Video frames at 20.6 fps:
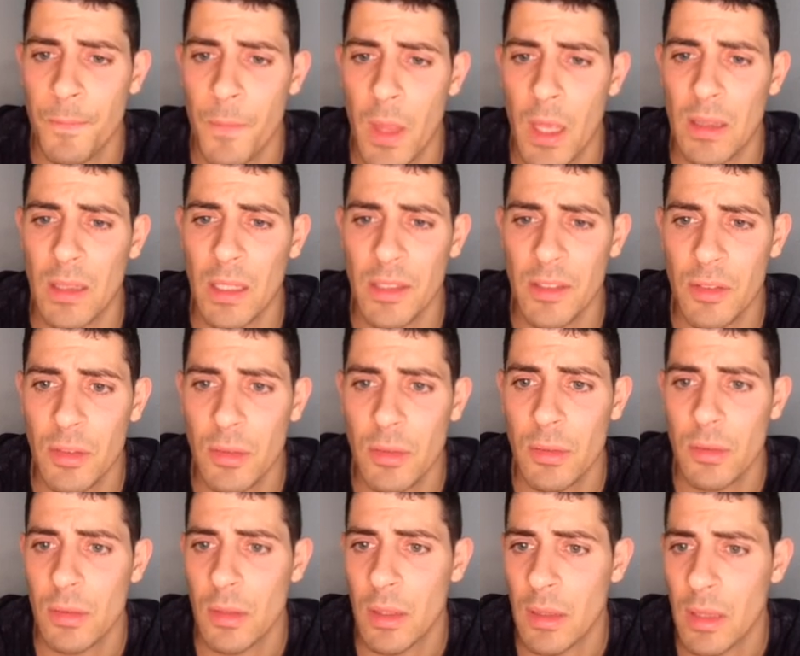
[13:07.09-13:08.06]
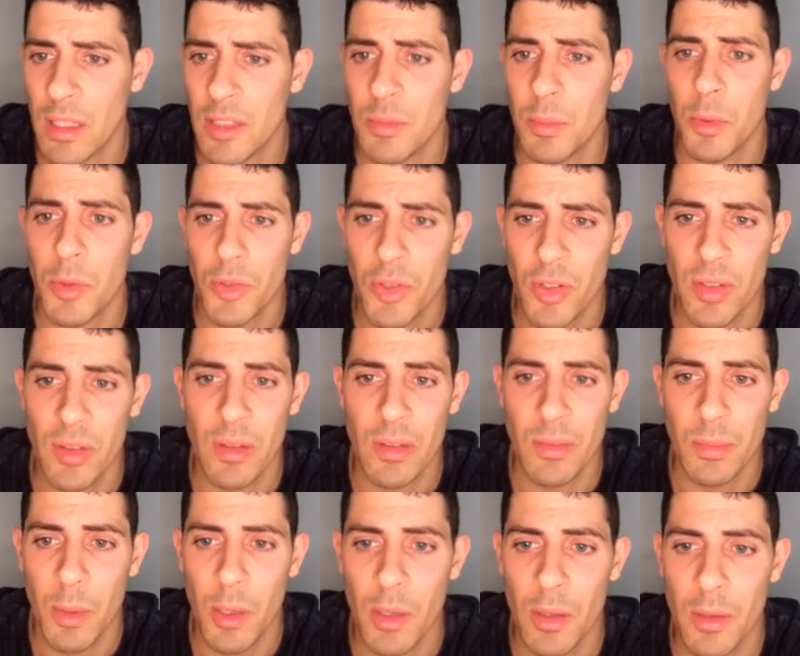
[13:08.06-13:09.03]
It likes pushing
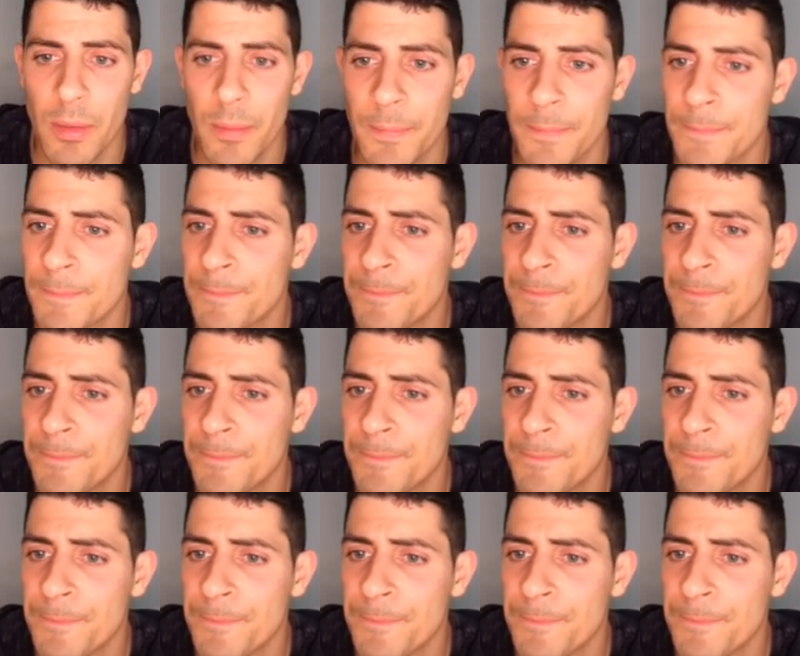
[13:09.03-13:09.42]
this pawn.